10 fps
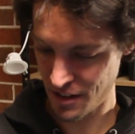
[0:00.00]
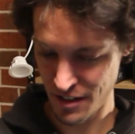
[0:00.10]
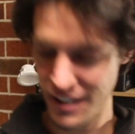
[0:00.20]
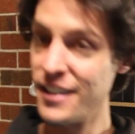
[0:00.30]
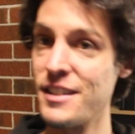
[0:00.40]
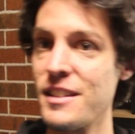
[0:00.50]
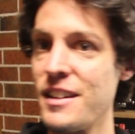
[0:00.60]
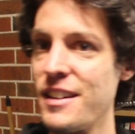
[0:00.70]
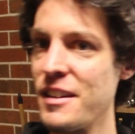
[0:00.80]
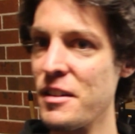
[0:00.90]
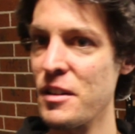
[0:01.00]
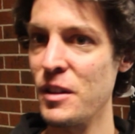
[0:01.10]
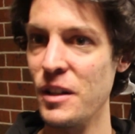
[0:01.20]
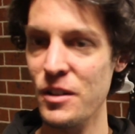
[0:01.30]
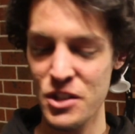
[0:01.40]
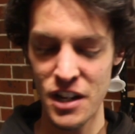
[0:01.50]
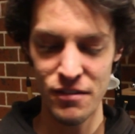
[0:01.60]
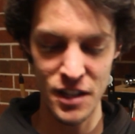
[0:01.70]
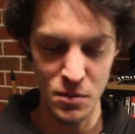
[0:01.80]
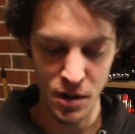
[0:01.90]
disc,
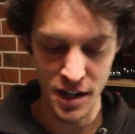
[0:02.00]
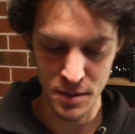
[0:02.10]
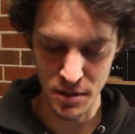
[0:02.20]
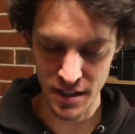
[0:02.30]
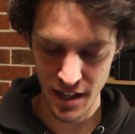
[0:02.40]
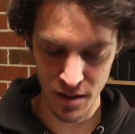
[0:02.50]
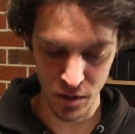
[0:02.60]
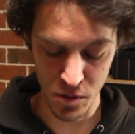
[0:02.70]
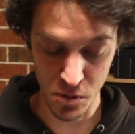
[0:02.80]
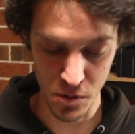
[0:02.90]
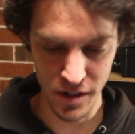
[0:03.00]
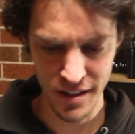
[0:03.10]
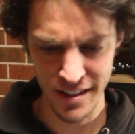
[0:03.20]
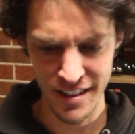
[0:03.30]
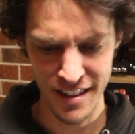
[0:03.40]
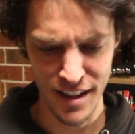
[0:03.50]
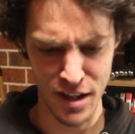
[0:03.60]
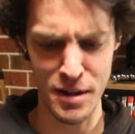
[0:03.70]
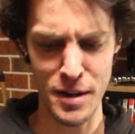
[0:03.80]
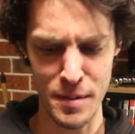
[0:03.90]
longevity wise, but it sounded cool.
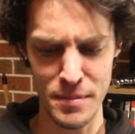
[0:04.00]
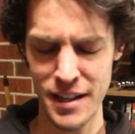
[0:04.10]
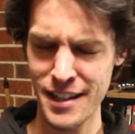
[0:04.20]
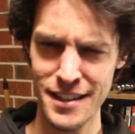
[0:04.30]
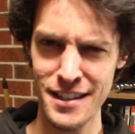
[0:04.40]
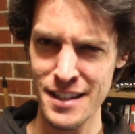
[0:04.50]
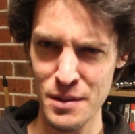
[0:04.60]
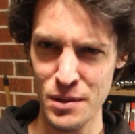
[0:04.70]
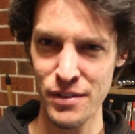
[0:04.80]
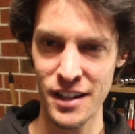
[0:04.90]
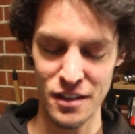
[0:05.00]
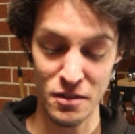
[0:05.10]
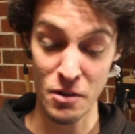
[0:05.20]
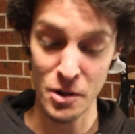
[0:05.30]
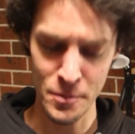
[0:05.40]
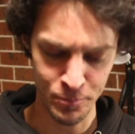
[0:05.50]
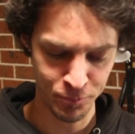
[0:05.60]
It didn't seem to affect the throw.